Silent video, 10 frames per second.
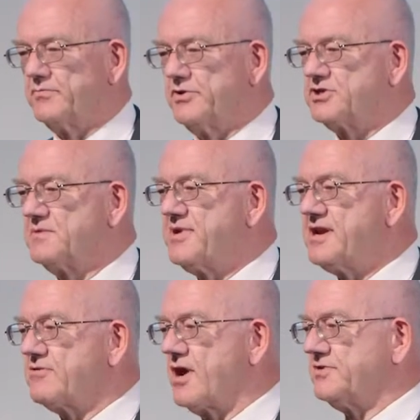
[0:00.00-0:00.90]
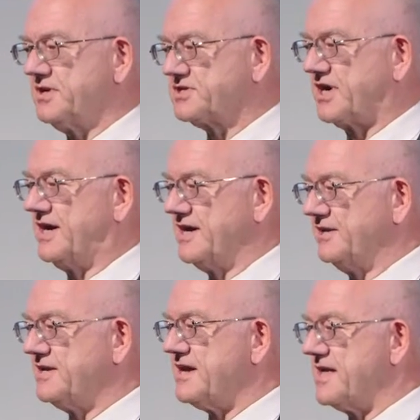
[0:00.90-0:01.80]
which had been grown
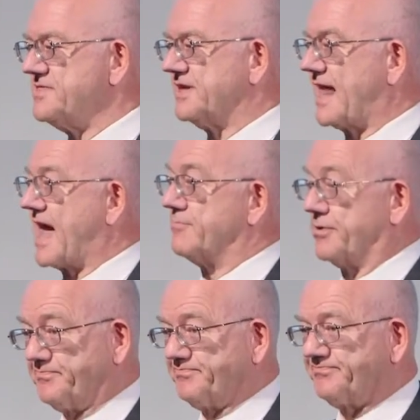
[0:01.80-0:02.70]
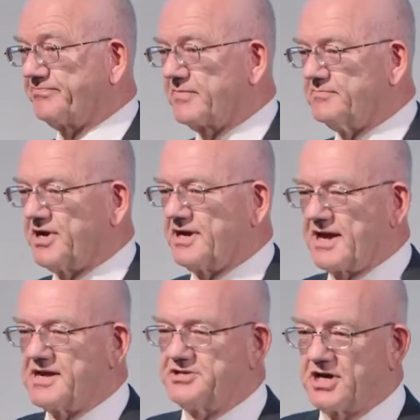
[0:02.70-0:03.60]
entirely in the lab by
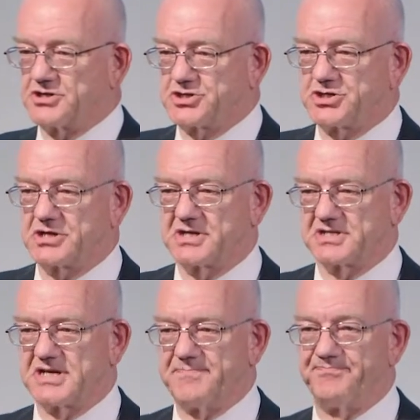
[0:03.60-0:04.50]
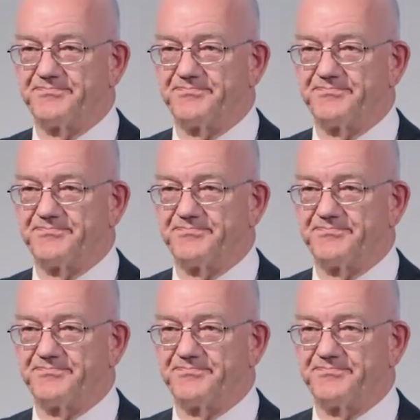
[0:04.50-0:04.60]
a Dutch team.